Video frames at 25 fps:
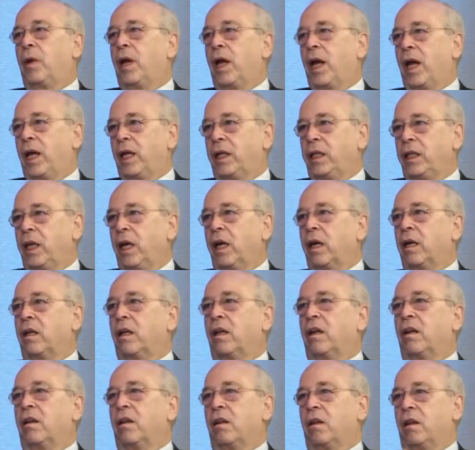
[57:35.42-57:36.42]
And yet
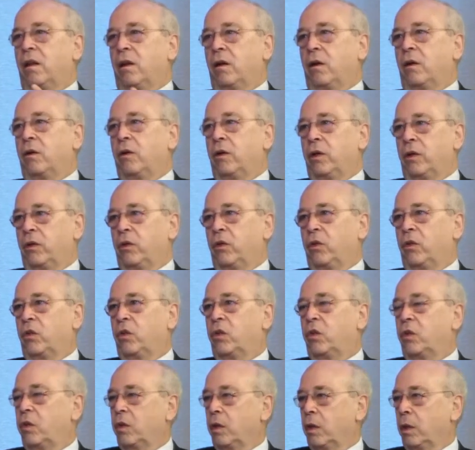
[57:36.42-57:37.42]
there
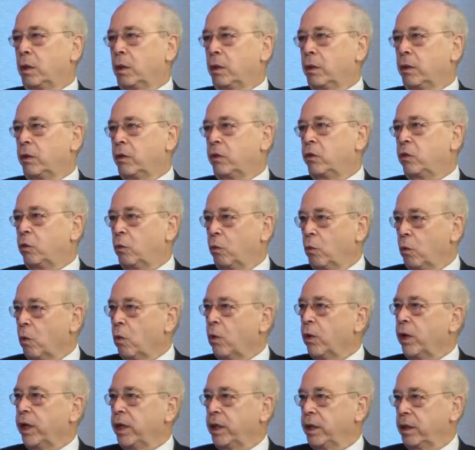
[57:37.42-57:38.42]
is uh, this
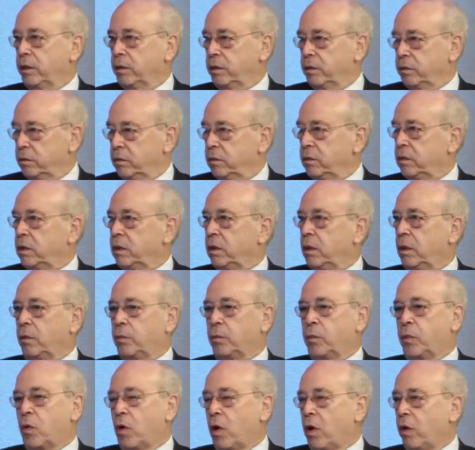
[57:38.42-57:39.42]
growing
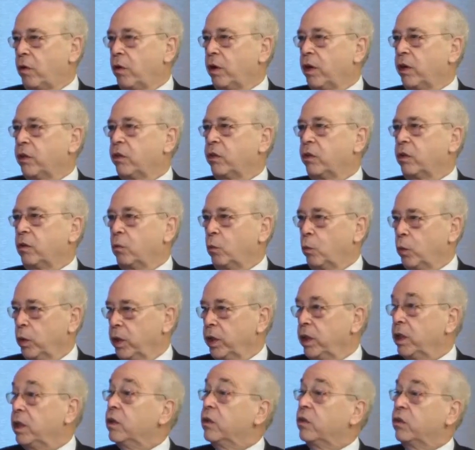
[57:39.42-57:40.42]
progress and
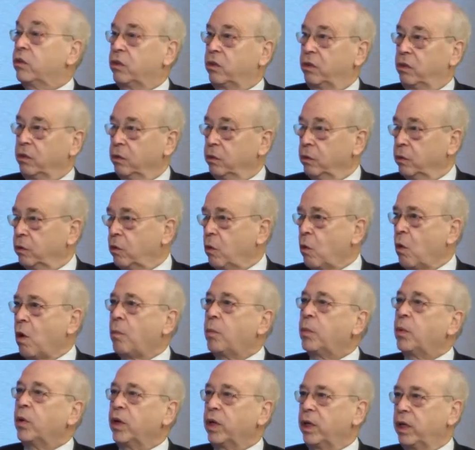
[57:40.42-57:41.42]
willingness to
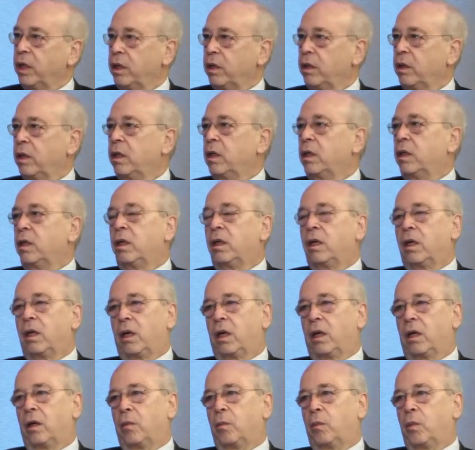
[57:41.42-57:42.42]
cooperate,
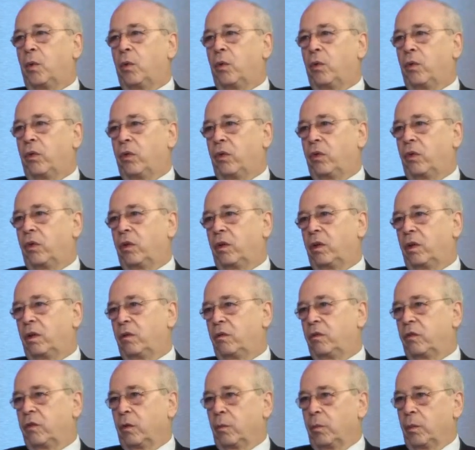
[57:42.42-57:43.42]
uh, both
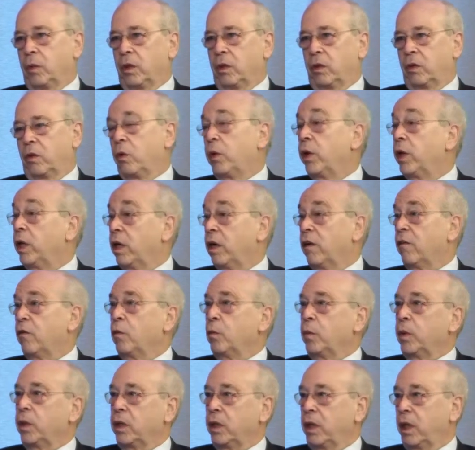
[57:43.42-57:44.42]
from the Korean
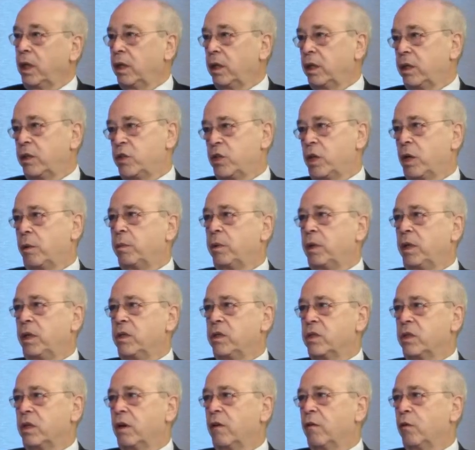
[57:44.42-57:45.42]
government and the
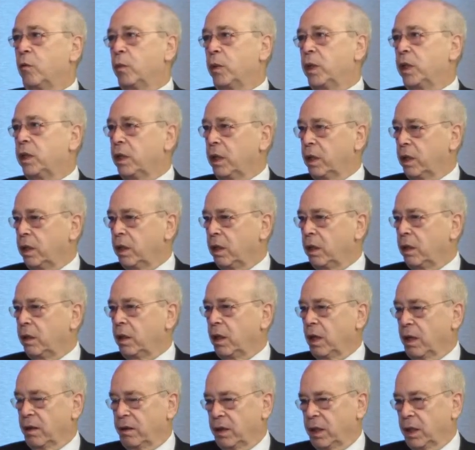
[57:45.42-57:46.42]
Japanese government, and
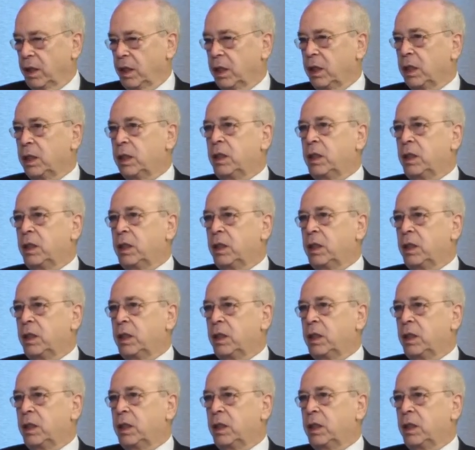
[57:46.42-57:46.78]
I think